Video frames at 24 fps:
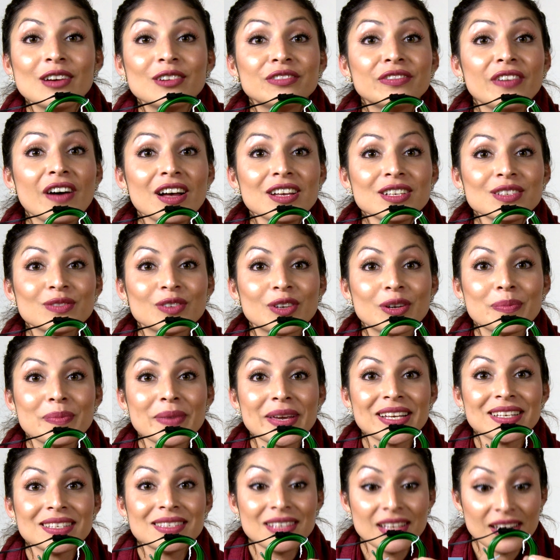Phosphor
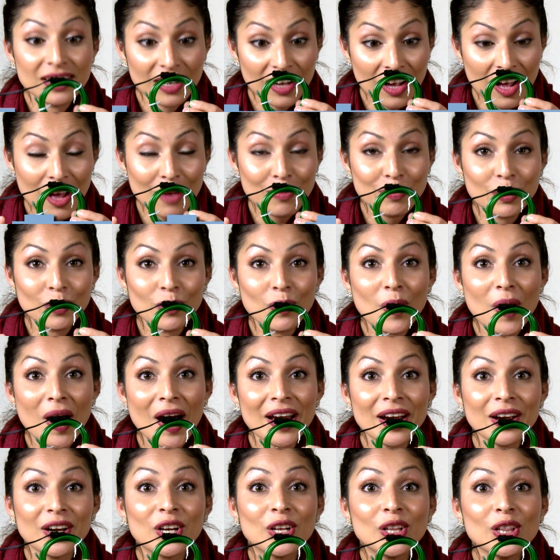makes the copper
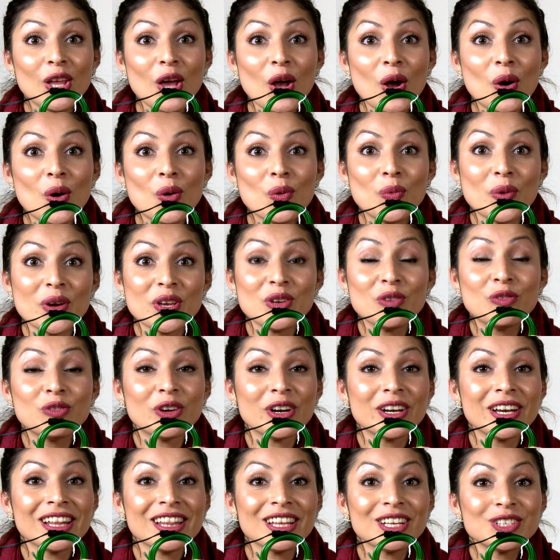wire glow when you
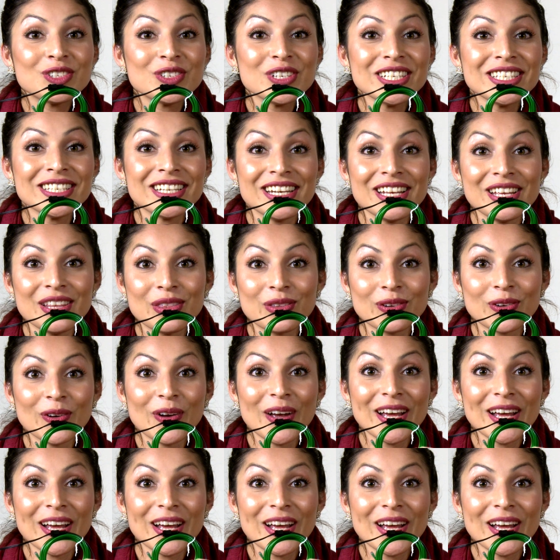run electricity through